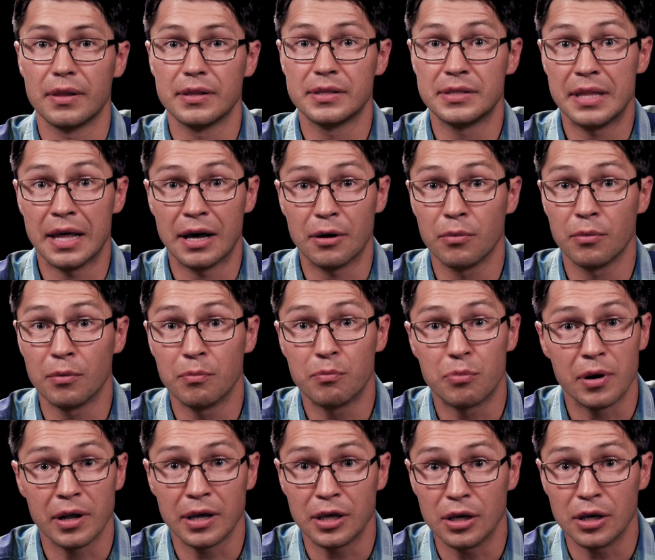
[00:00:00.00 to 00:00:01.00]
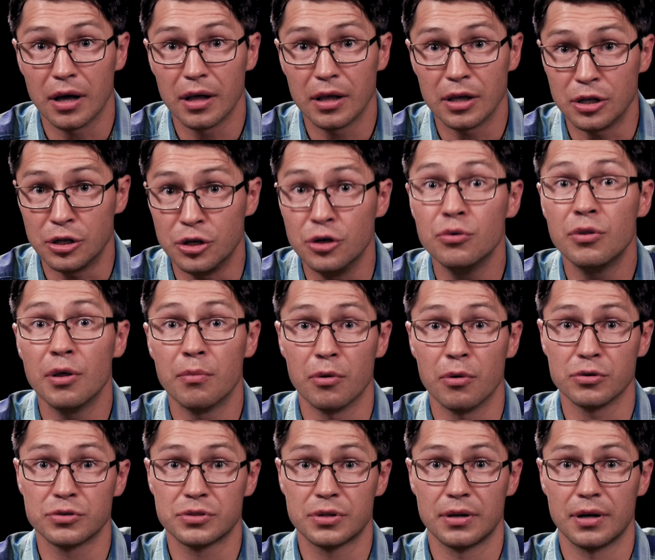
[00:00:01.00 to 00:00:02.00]
that will bring you the
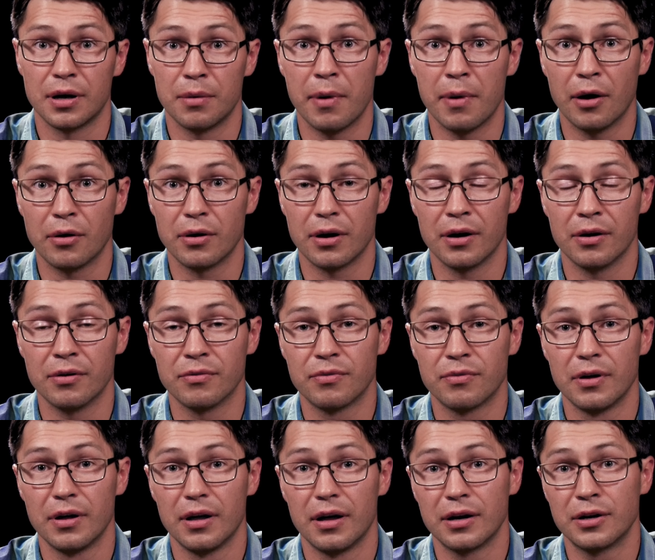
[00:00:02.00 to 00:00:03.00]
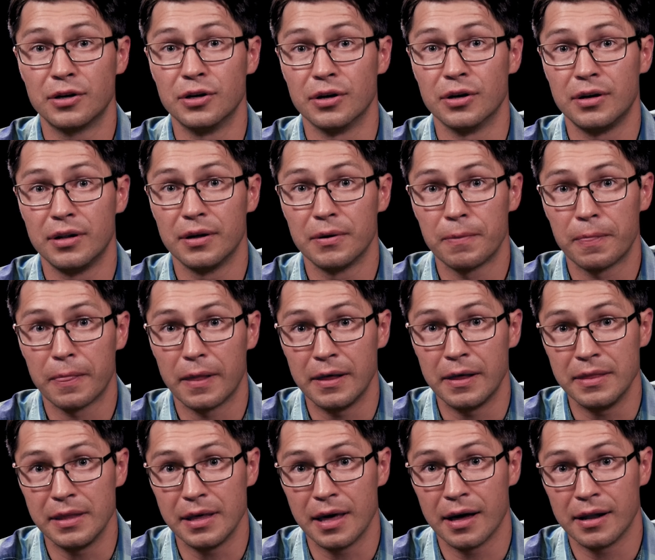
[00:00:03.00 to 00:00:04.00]
most amount of good
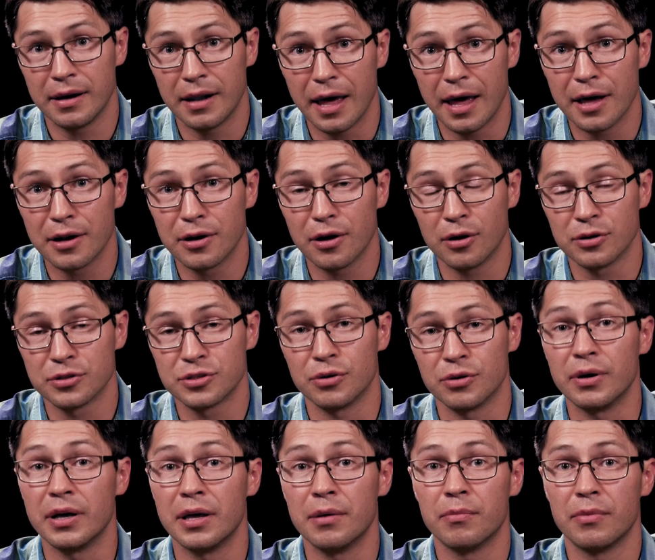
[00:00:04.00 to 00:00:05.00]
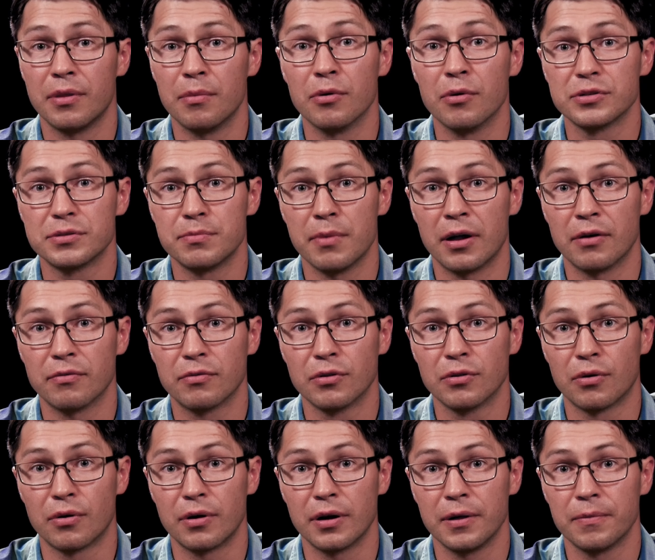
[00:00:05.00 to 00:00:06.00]
in the end, and also him the most amount of
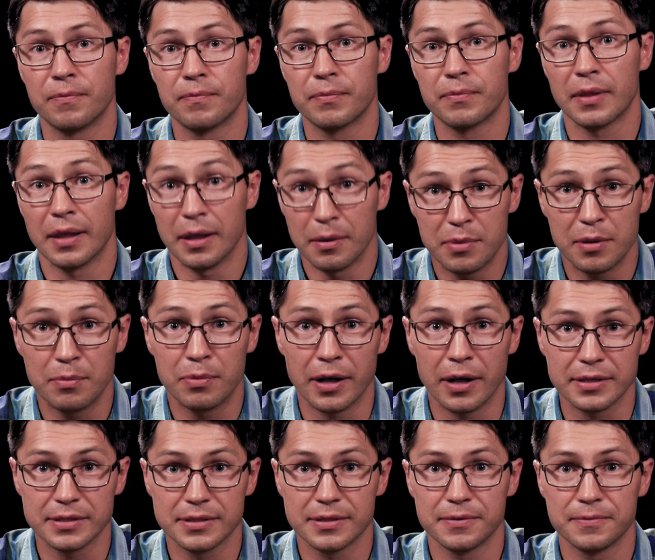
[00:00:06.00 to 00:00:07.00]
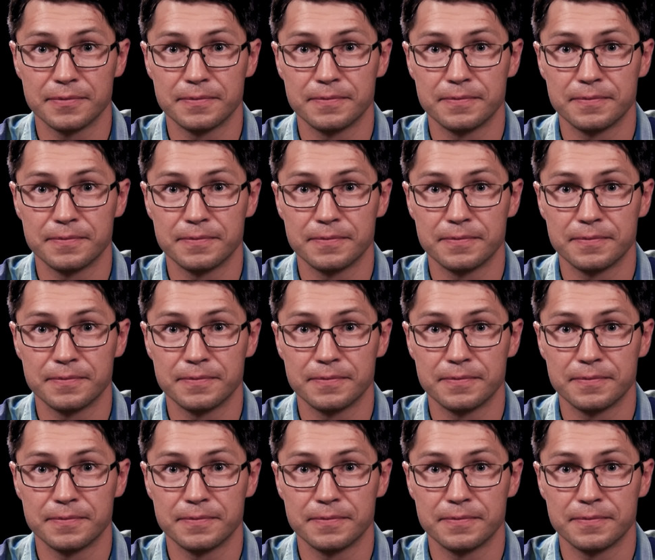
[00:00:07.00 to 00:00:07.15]
glory. Be blessed.